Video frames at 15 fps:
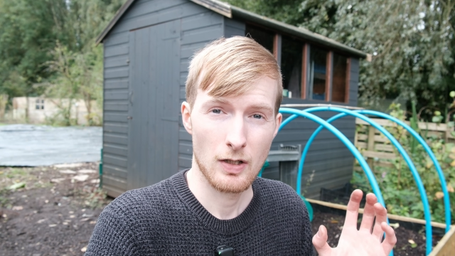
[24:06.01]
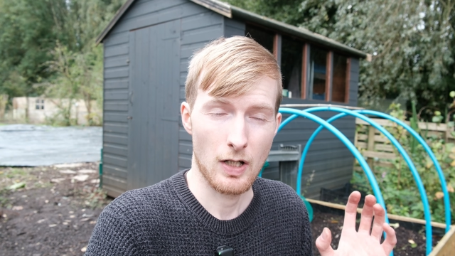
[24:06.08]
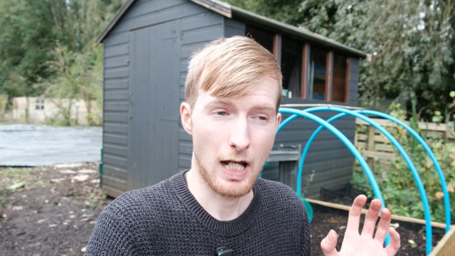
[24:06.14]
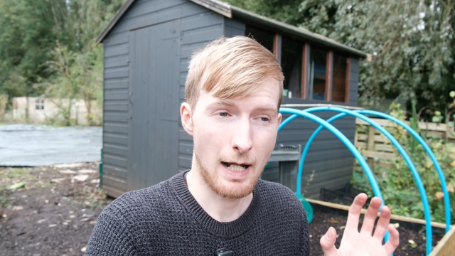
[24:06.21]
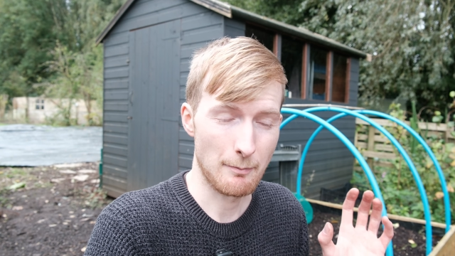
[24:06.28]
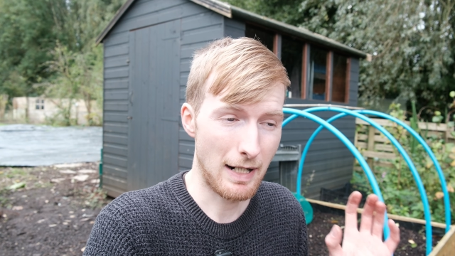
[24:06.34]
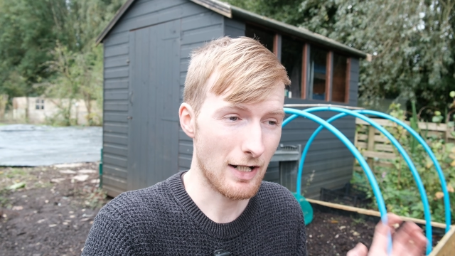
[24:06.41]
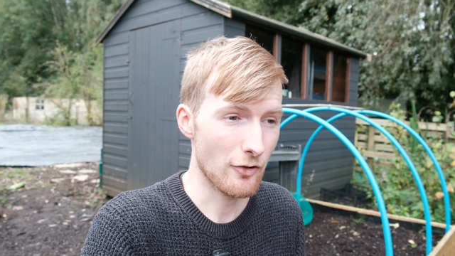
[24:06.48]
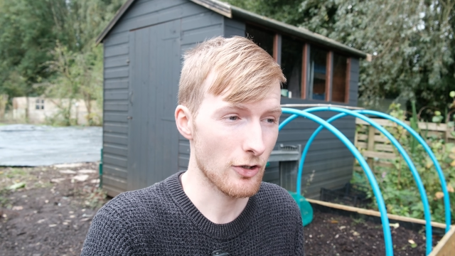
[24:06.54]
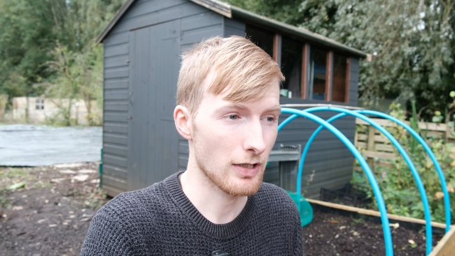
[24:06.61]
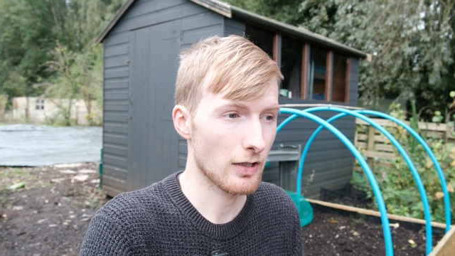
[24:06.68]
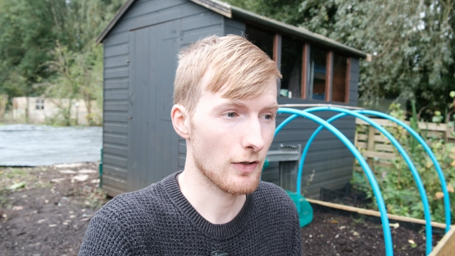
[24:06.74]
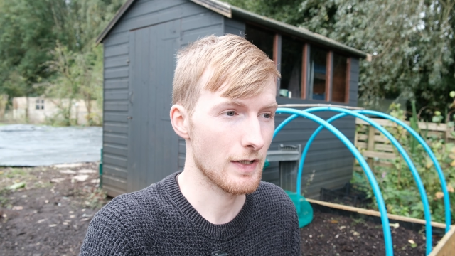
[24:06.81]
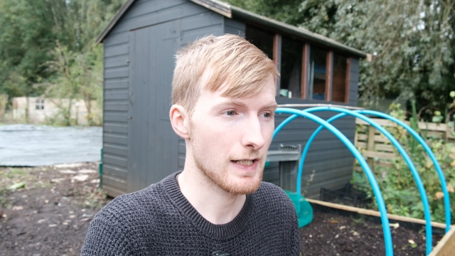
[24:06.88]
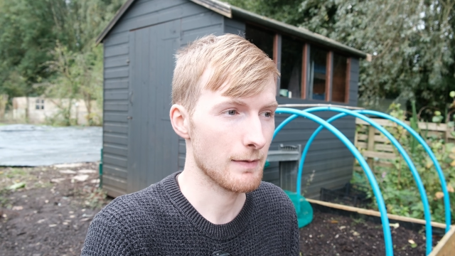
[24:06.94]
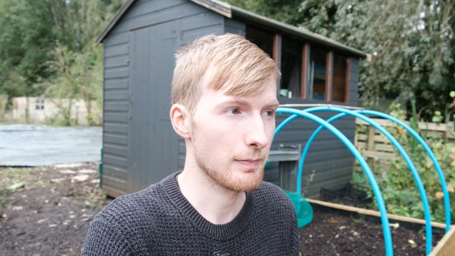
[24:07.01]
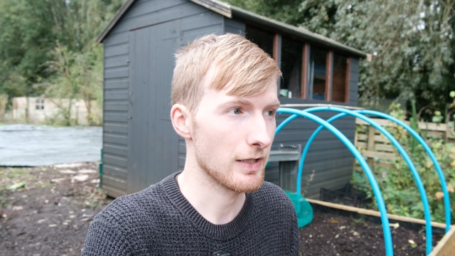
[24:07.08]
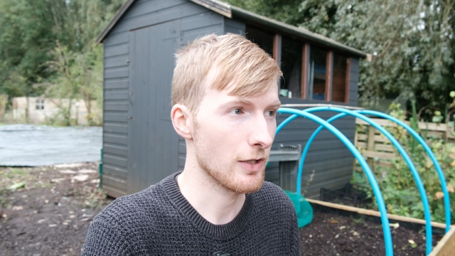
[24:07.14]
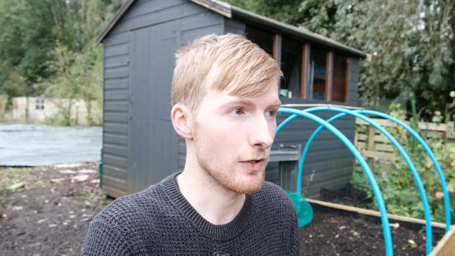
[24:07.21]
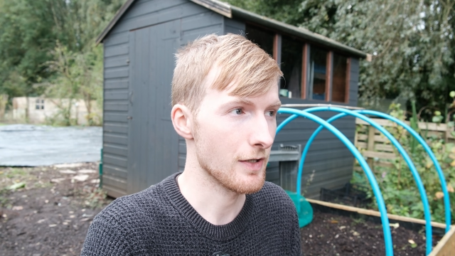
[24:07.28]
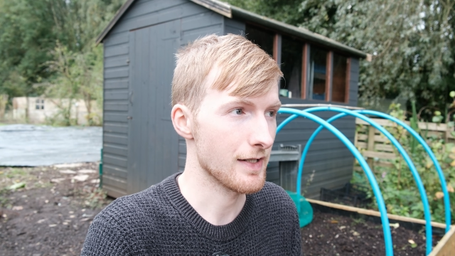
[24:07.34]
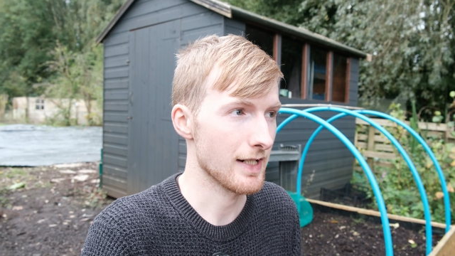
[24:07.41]
I'm actually going to be
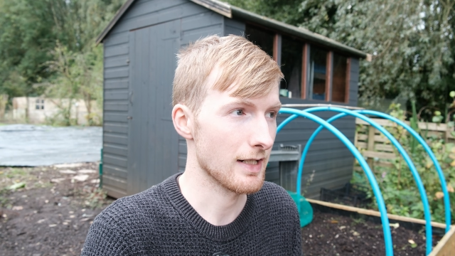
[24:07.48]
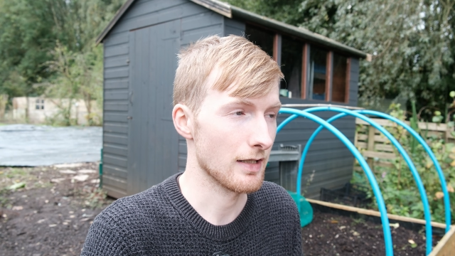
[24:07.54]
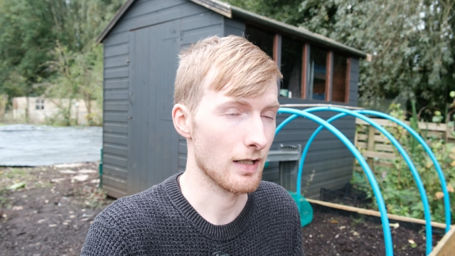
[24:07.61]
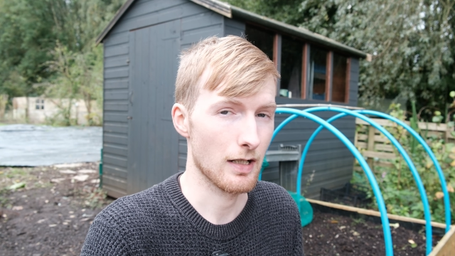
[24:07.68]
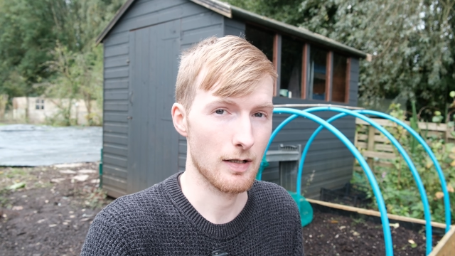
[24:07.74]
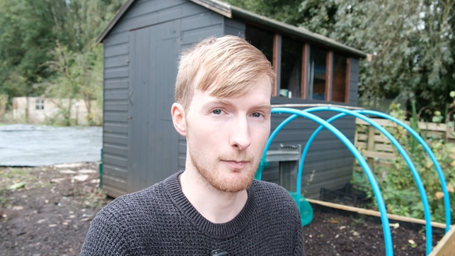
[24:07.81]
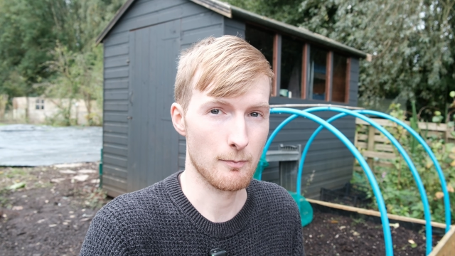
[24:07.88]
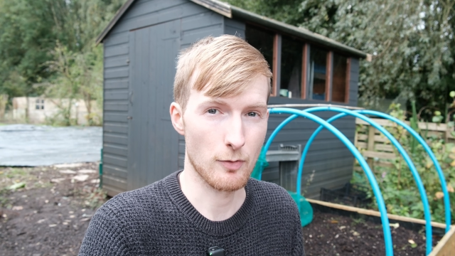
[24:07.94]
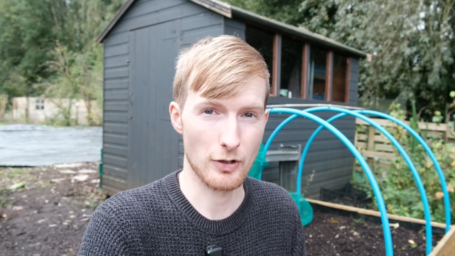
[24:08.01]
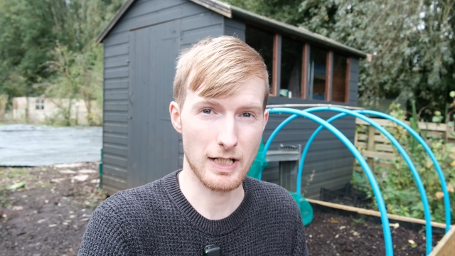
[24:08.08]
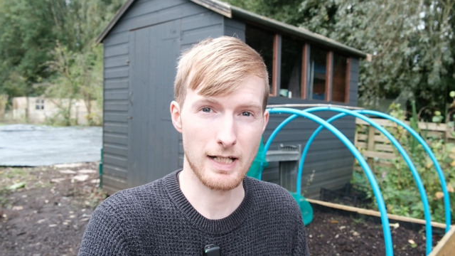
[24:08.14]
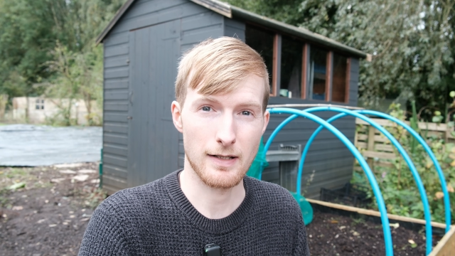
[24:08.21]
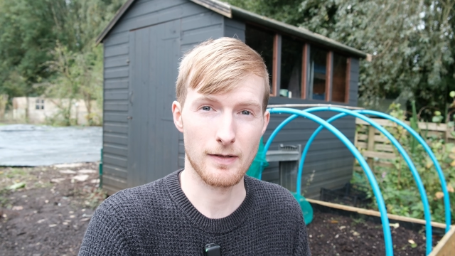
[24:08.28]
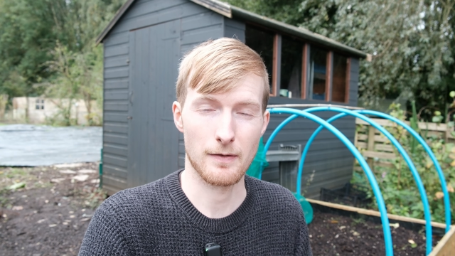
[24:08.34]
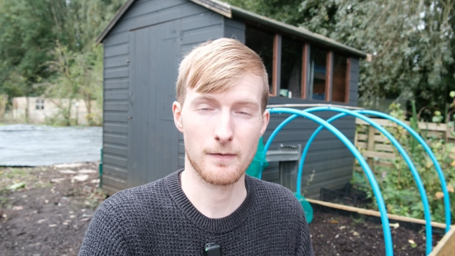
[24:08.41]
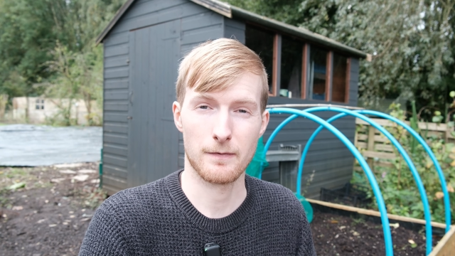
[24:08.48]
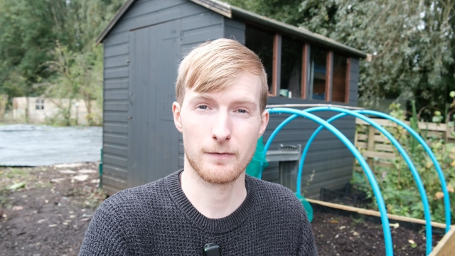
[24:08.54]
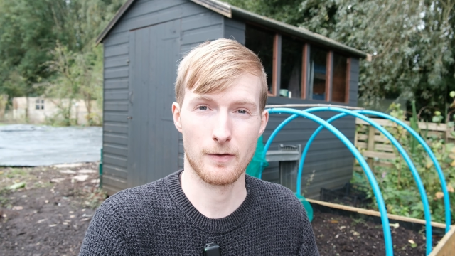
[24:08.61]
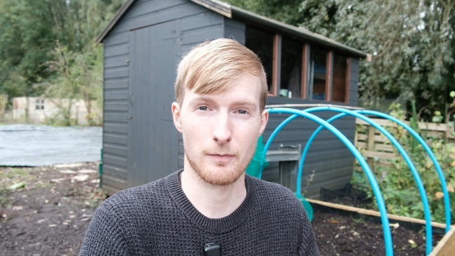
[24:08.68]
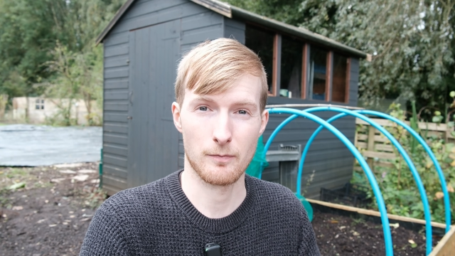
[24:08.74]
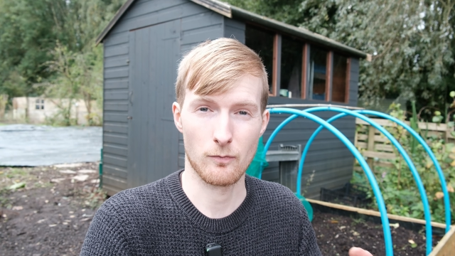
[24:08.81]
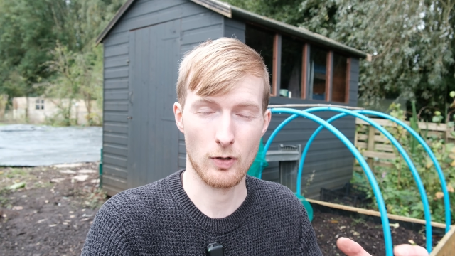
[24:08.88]
using money
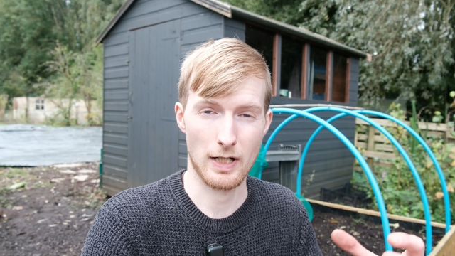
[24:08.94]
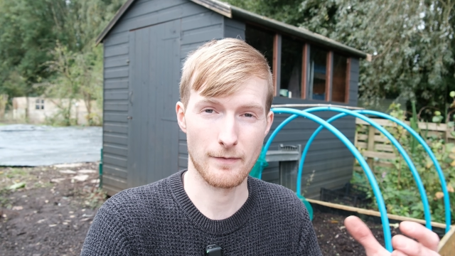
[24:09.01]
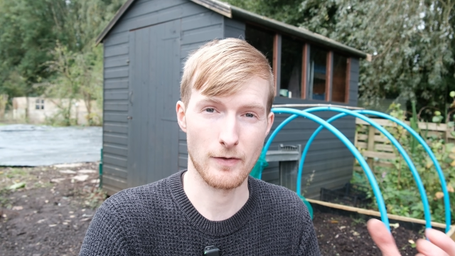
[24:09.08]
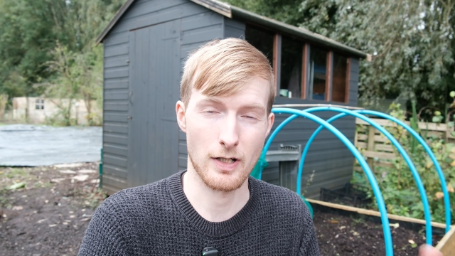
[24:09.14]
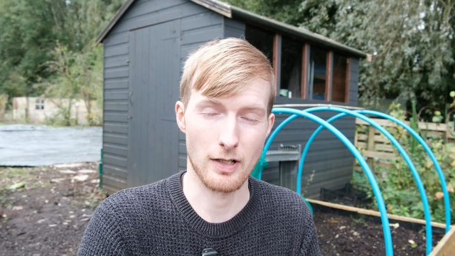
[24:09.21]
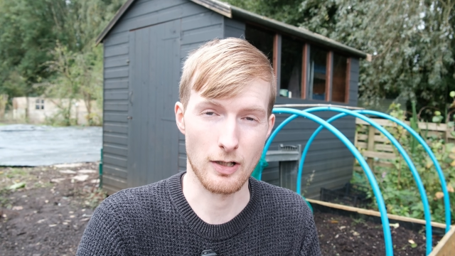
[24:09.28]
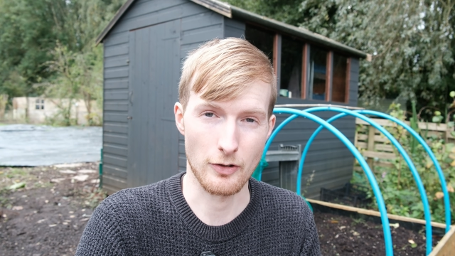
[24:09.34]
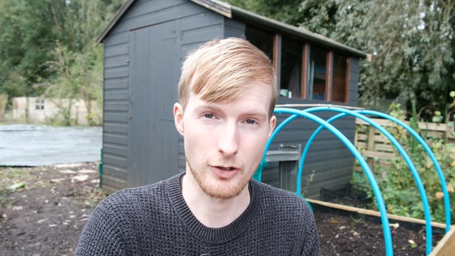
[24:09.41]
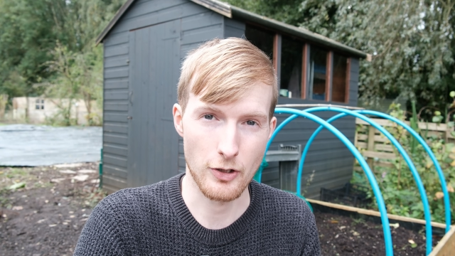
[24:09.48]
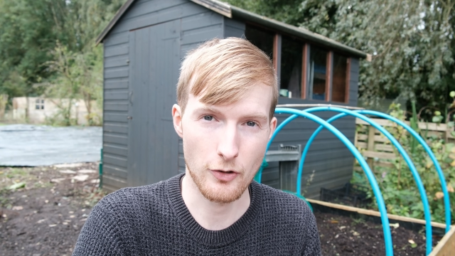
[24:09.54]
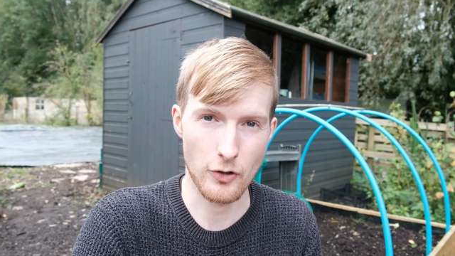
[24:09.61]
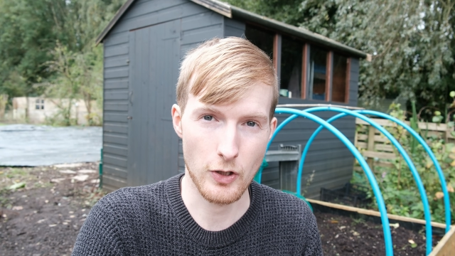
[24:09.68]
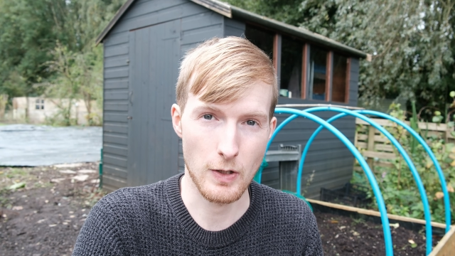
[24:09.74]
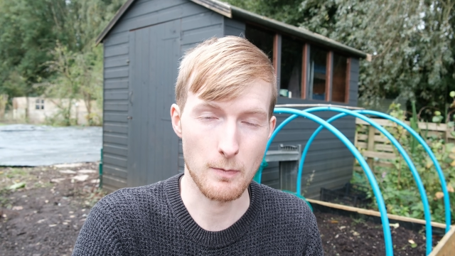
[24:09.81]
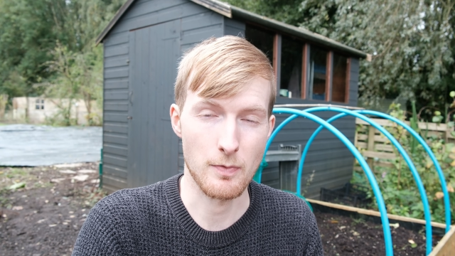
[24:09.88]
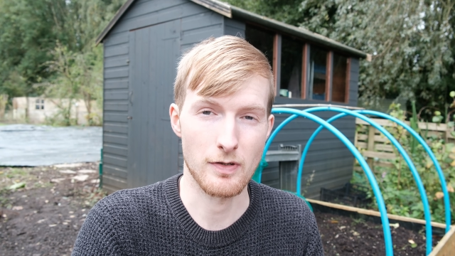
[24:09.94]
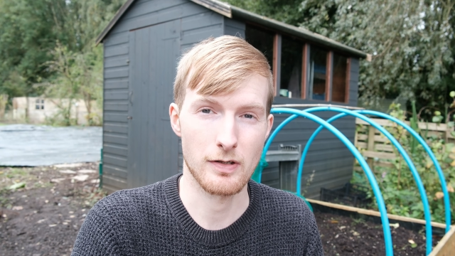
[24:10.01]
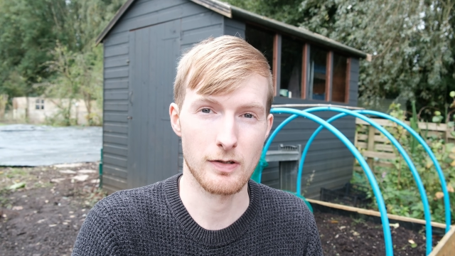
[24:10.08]
from what I've earned on YouTube